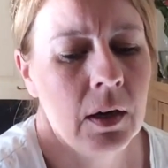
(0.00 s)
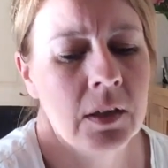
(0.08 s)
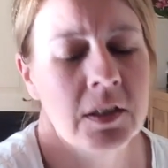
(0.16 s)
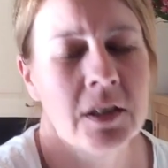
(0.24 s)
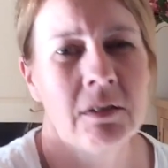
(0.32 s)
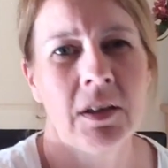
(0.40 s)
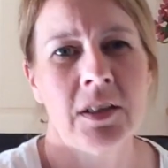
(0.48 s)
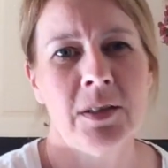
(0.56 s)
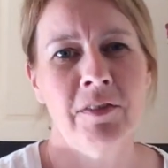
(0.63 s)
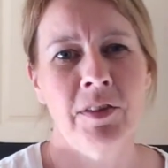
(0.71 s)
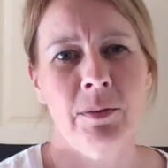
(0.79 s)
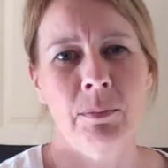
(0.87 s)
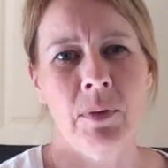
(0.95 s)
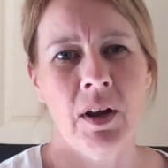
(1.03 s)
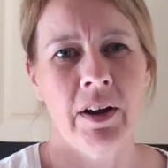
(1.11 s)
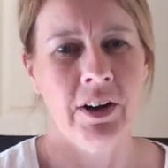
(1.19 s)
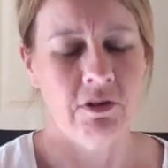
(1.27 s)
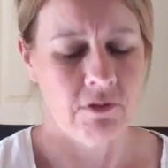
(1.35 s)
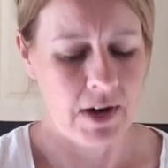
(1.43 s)
I don't like to have them
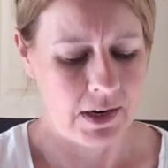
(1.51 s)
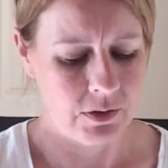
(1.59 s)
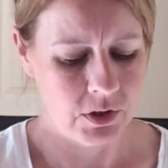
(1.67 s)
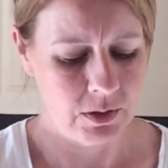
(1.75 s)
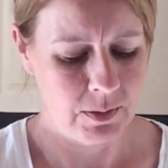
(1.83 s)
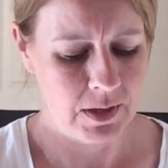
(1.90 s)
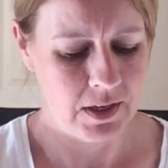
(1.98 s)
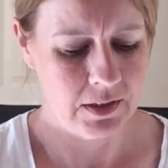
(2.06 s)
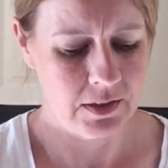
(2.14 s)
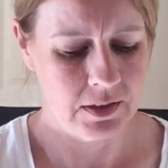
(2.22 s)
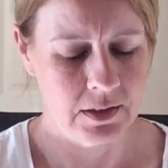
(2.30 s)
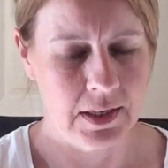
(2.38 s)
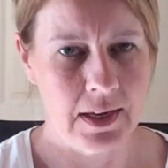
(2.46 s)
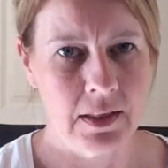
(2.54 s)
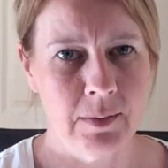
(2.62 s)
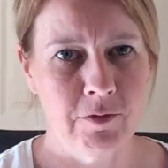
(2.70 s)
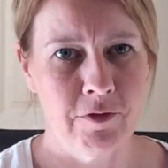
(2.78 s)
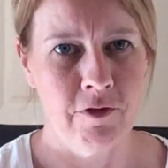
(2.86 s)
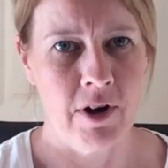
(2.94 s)
lying around, so I like to get
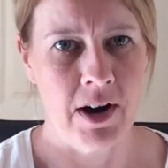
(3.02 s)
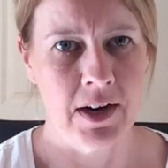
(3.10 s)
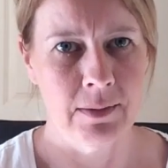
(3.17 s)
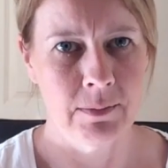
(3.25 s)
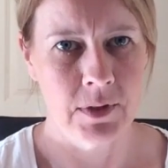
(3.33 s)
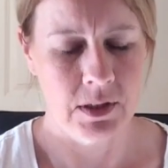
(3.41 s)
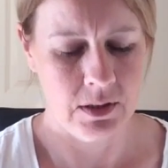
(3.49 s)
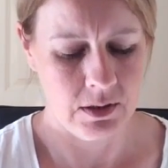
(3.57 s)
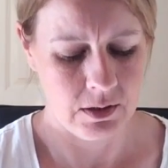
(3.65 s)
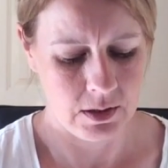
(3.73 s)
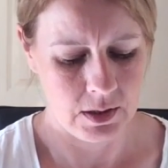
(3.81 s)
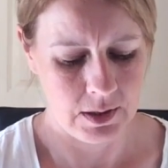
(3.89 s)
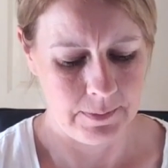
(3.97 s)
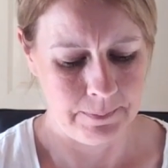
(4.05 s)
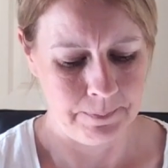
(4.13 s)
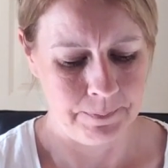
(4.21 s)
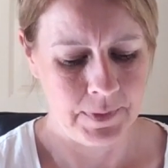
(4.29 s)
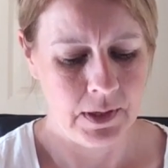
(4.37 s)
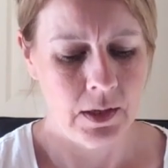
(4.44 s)
them framed.
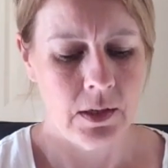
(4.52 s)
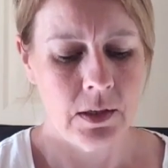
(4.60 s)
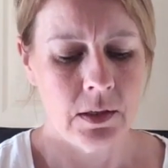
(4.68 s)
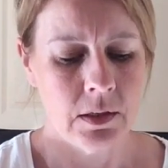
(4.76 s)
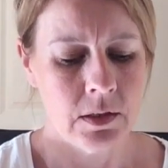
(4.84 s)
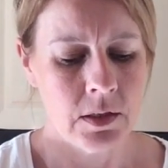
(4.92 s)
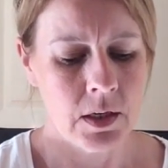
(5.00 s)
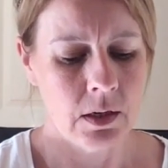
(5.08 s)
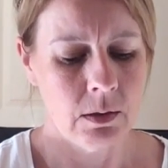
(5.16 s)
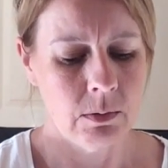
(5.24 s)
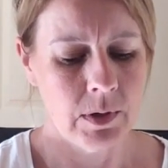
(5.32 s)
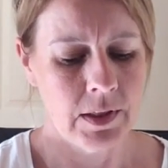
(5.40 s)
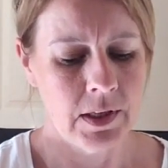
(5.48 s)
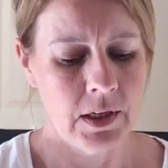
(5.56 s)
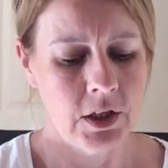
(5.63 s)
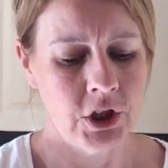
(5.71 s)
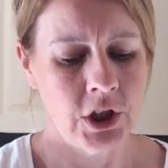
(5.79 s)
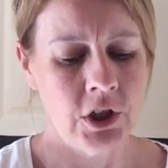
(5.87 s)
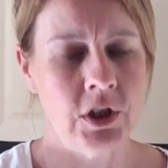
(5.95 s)
So I think I
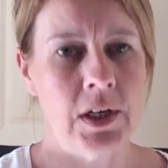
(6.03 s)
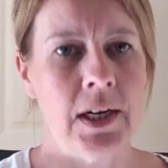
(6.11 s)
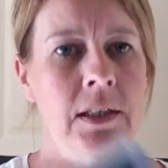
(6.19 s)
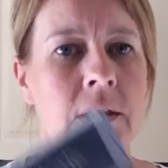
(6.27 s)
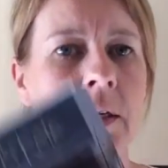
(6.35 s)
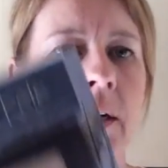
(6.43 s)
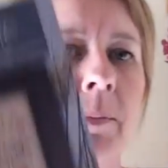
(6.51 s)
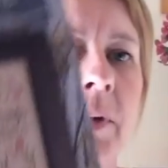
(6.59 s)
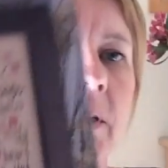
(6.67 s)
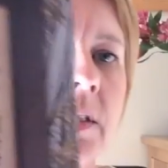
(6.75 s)
showed you last time I